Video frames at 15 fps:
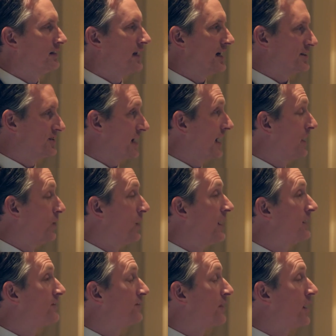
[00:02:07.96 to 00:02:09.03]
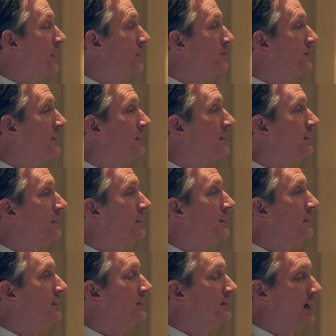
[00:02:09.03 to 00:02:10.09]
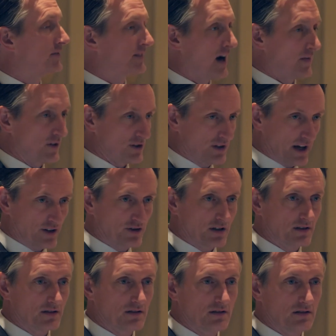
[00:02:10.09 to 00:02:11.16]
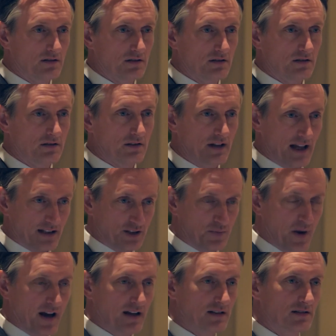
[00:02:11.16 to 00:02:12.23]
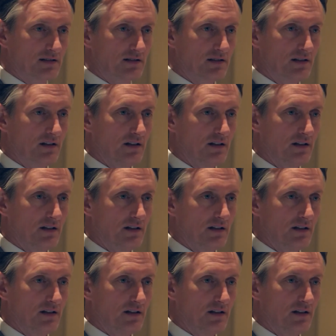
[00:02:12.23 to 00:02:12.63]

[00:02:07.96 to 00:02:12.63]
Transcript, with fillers: not shy away from tough conversations, that space,